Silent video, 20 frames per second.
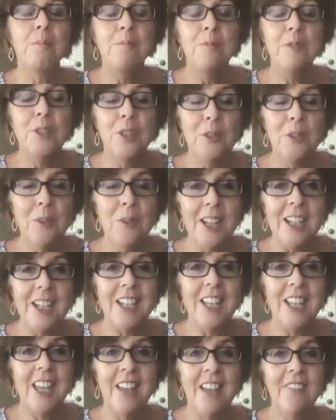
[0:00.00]
do
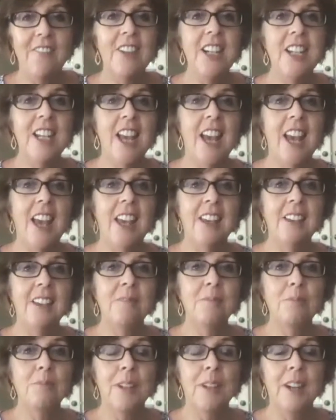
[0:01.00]
it every day
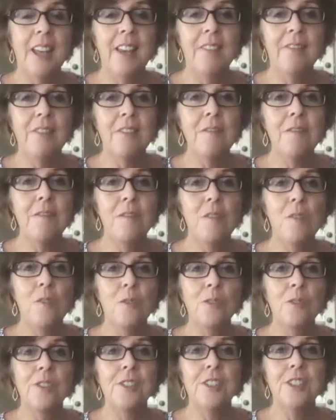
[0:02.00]
put effort
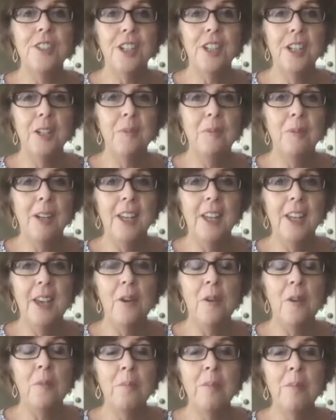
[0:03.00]
forth to genuinely
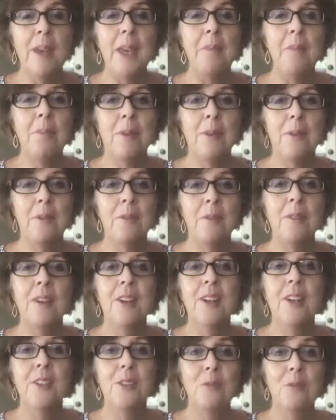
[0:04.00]
help people,
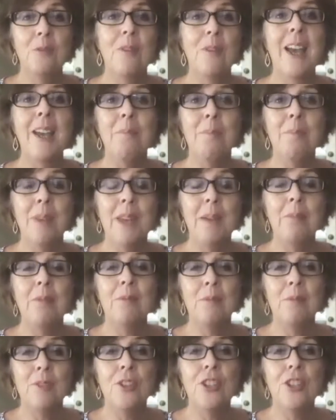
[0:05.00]
the right people
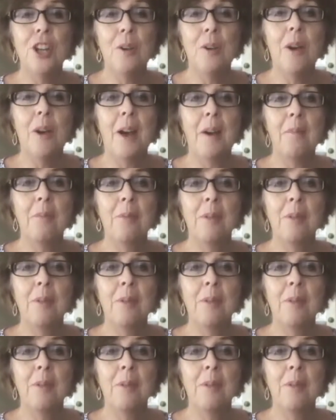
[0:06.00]
will show up.